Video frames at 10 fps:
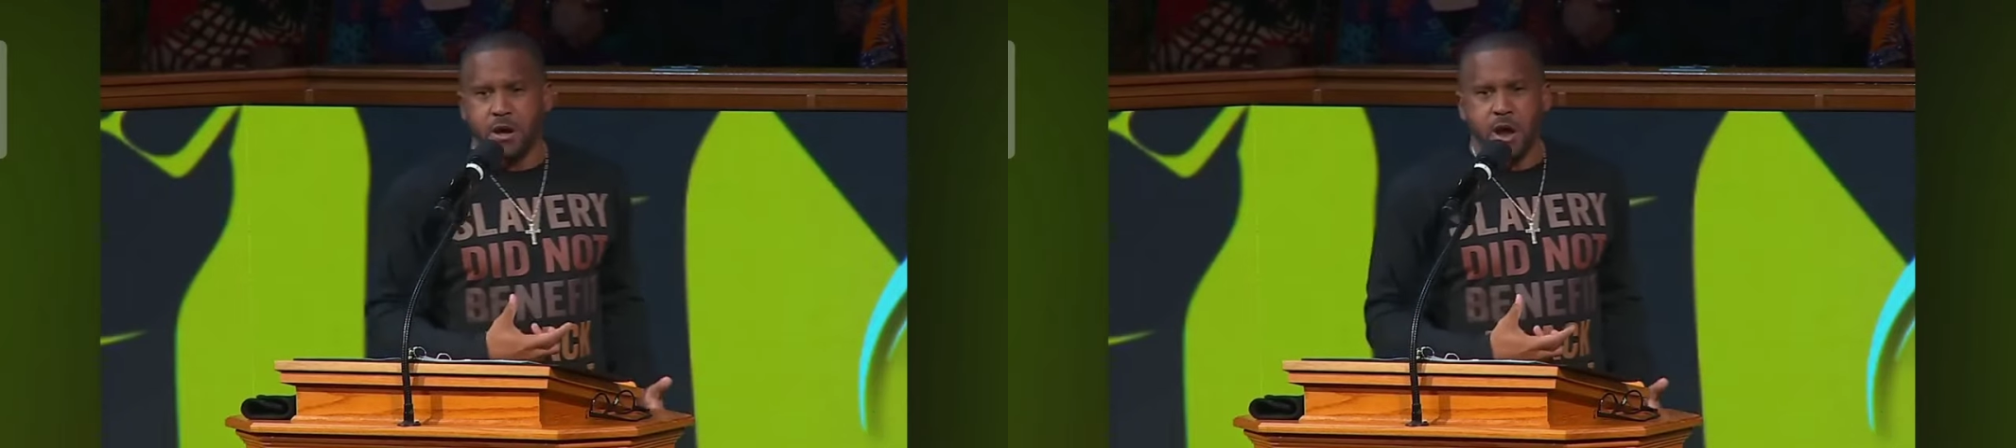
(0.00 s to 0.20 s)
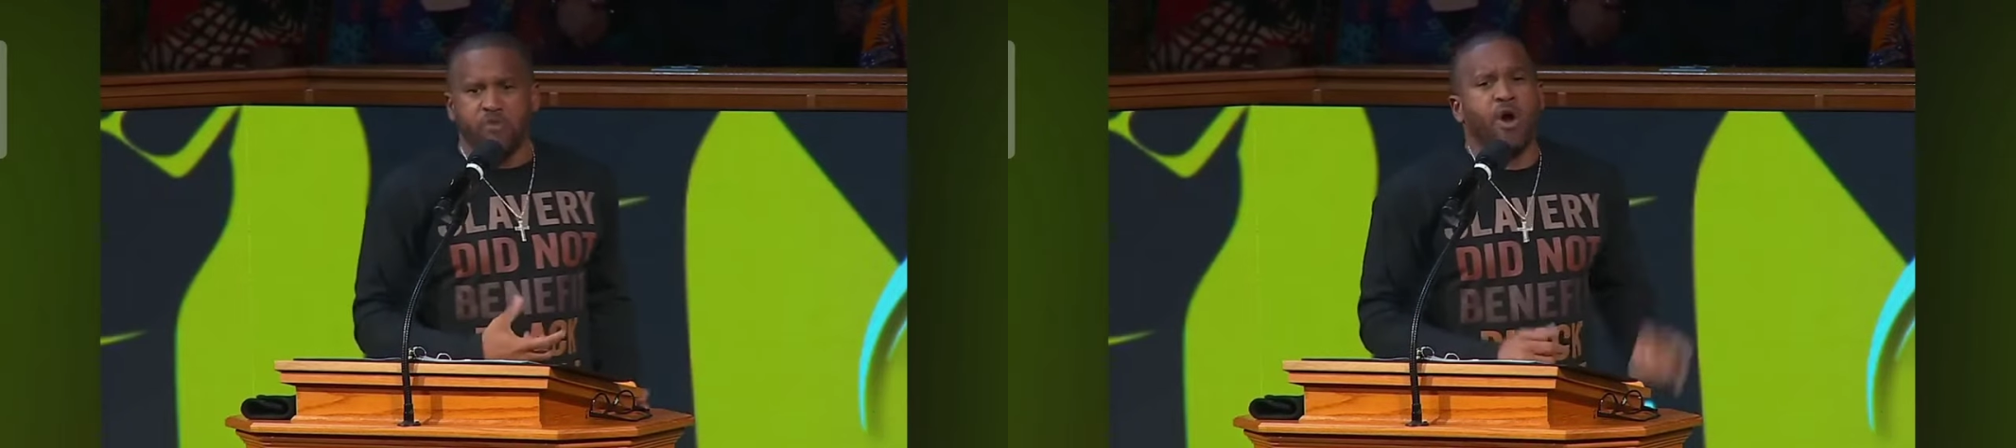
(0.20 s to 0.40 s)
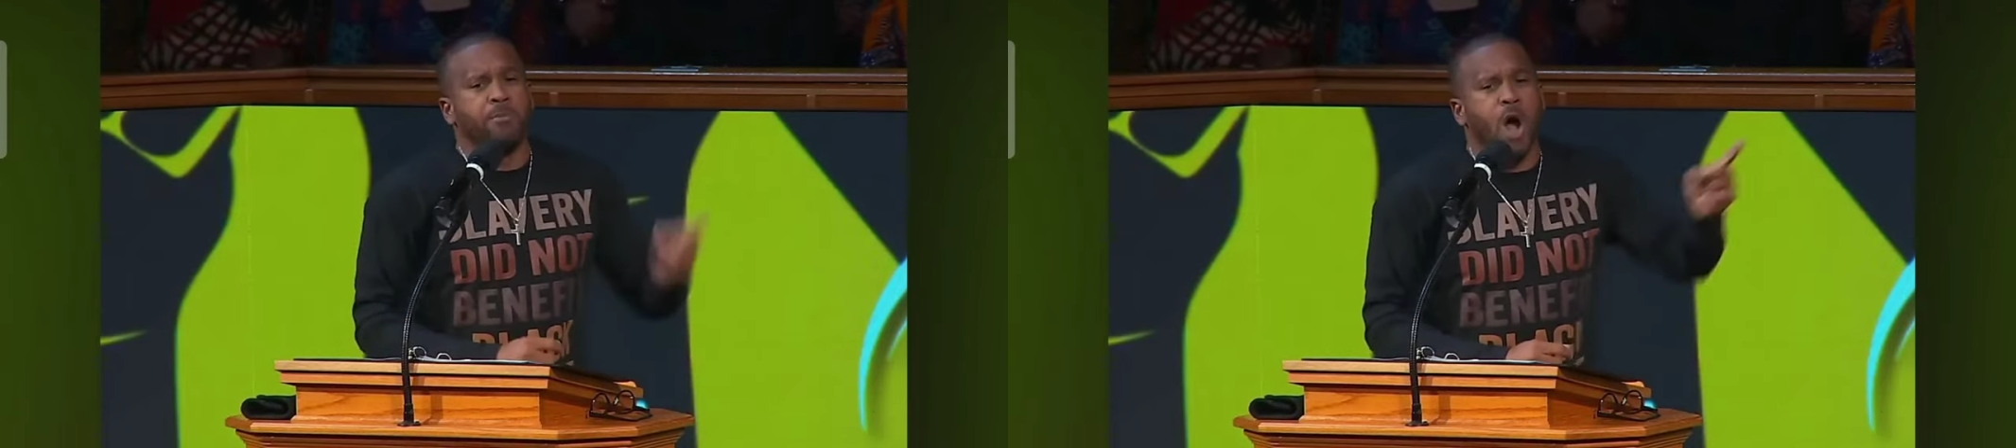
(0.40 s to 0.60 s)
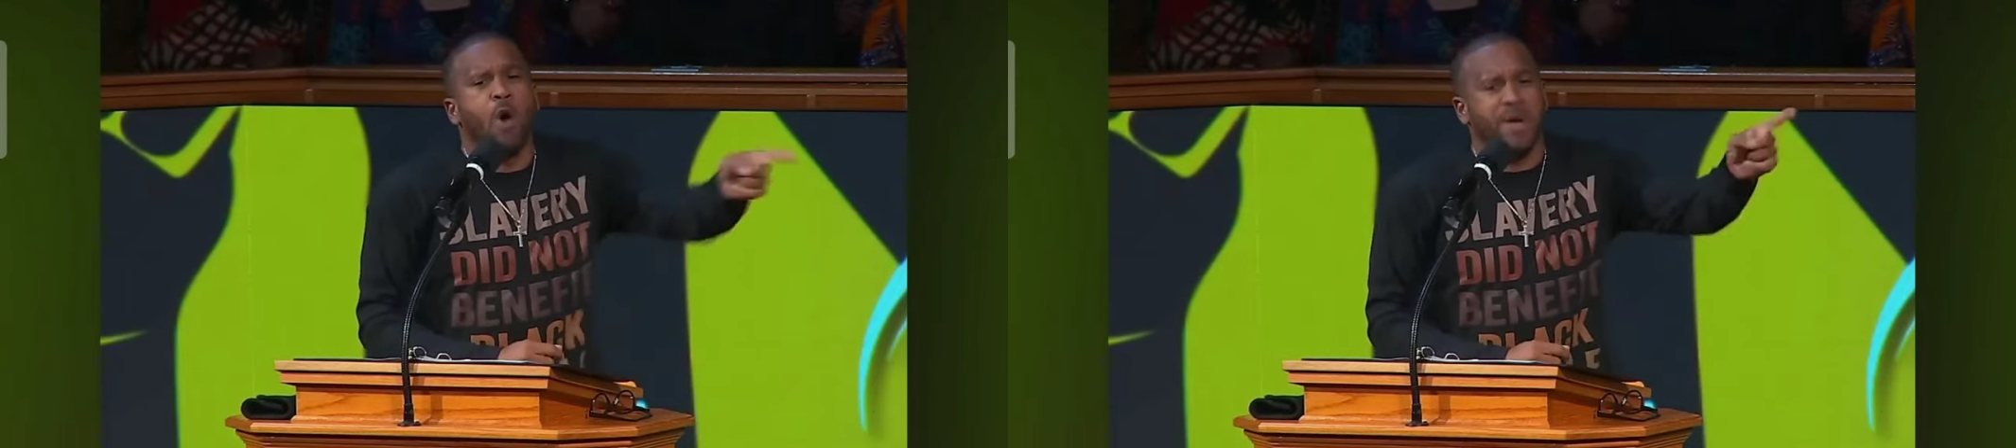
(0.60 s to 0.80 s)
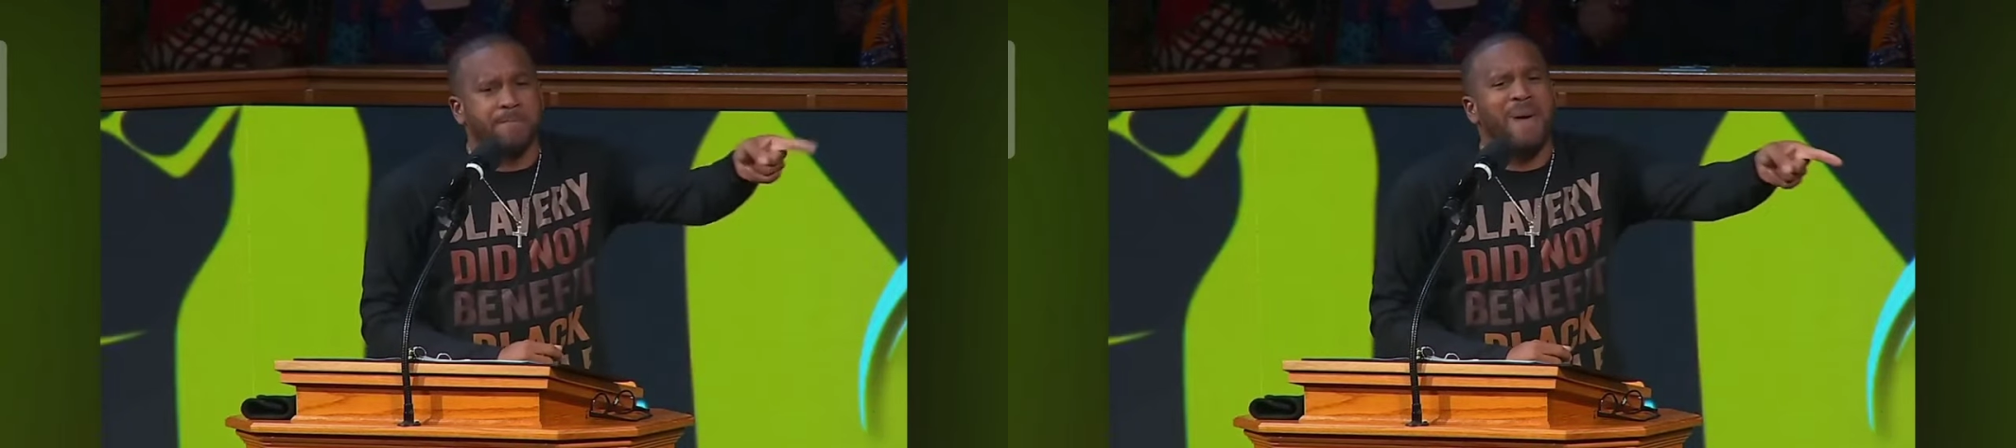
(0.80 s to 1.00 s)
from
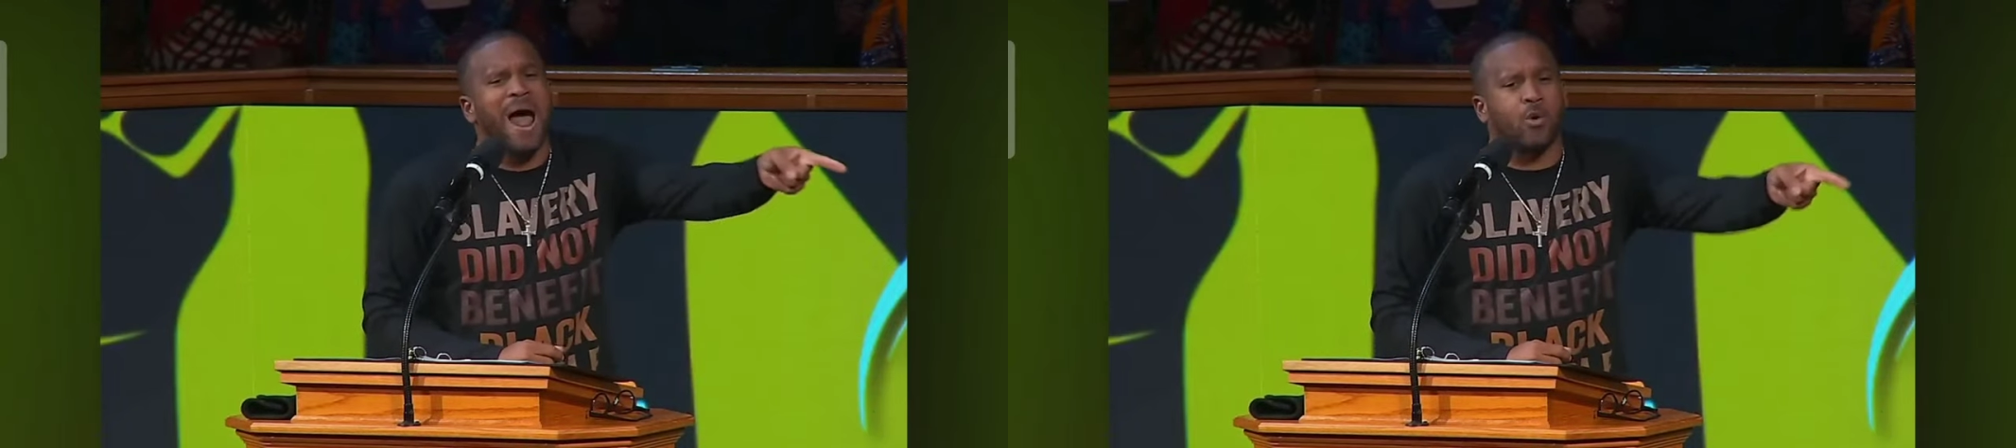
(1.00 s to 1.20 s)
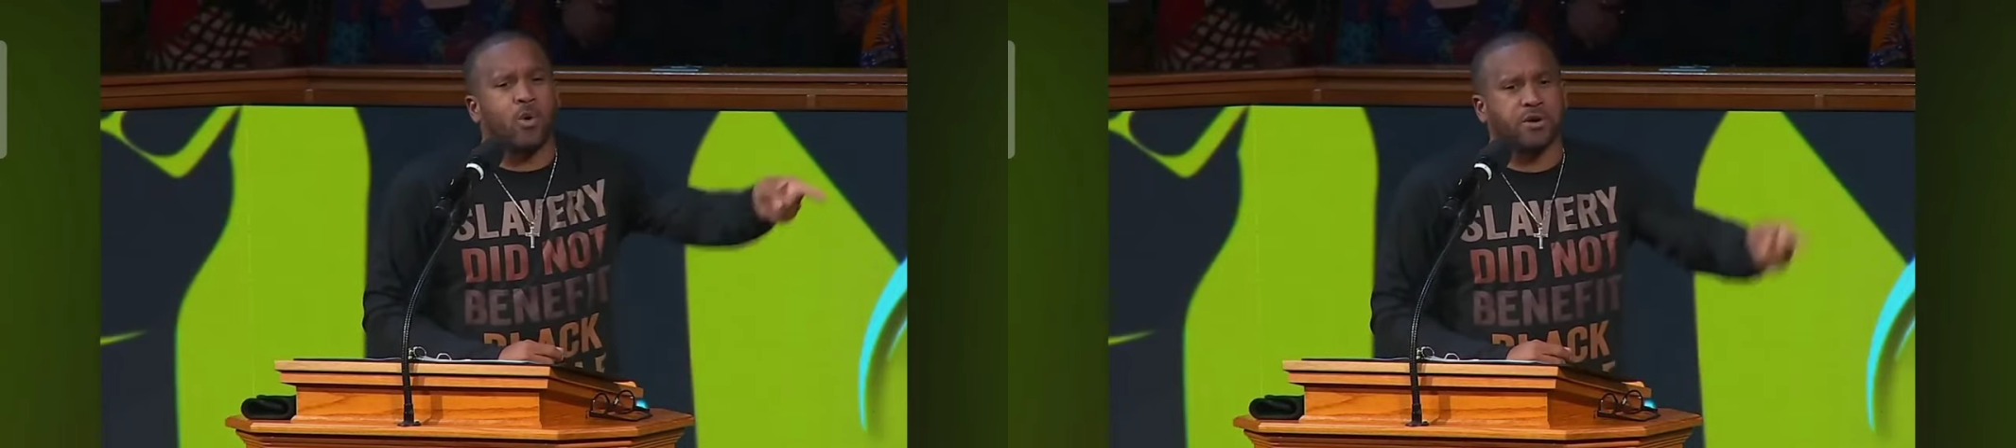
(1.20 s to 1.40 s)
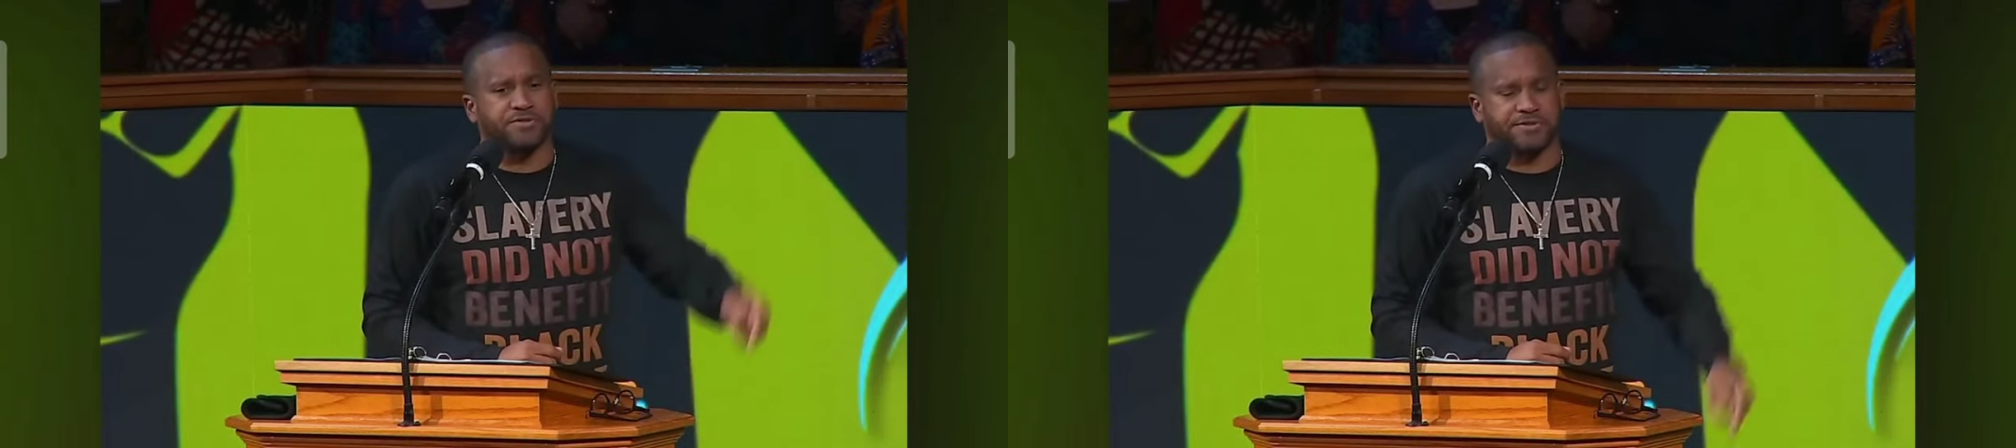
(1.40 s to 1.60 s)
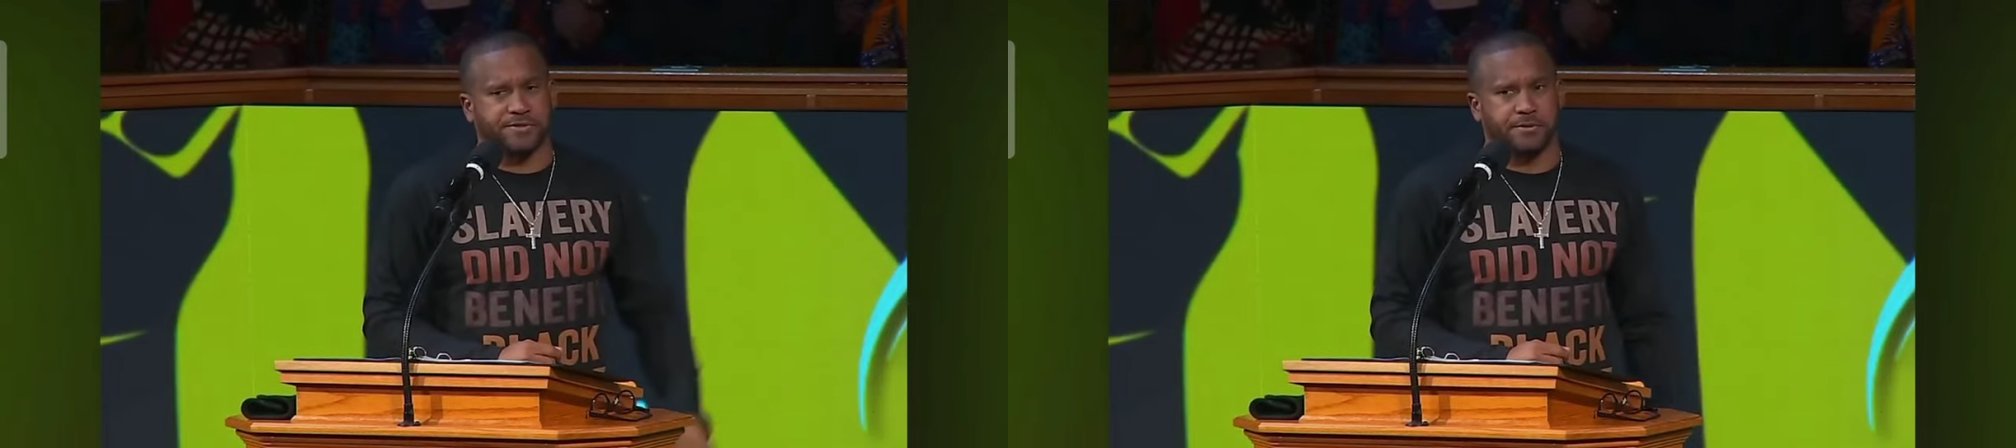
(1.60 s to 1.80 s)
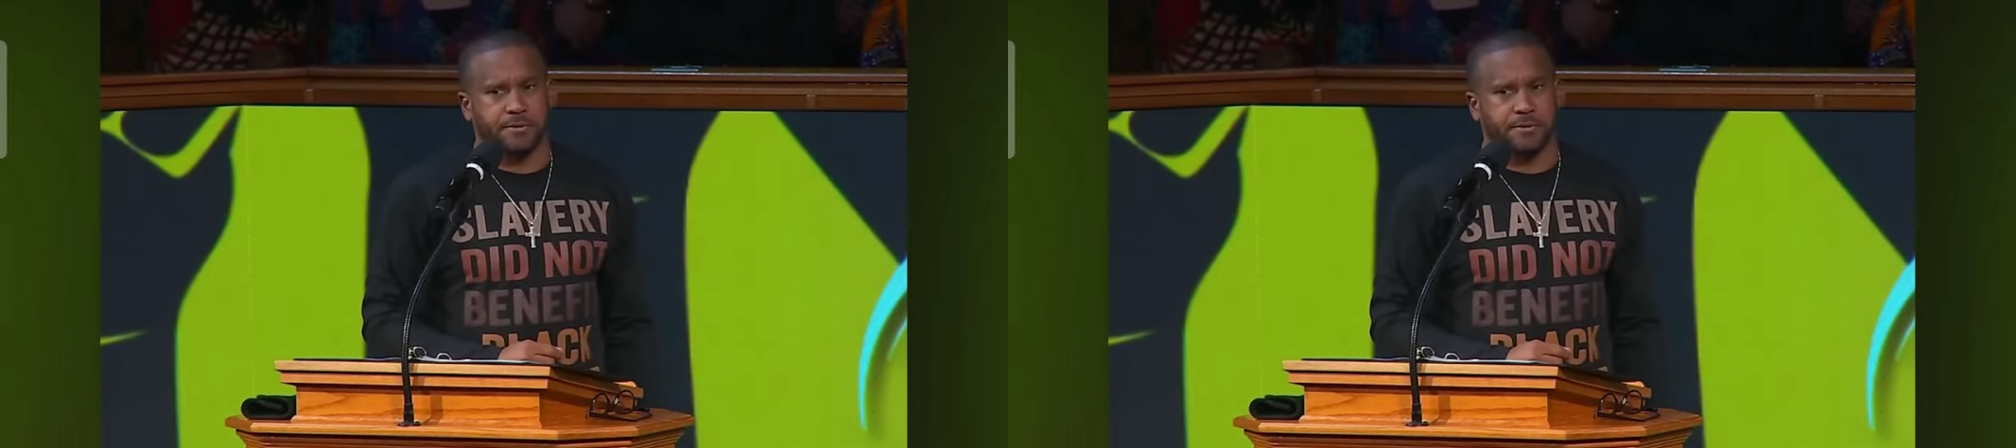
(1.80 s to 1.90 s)
going backwards.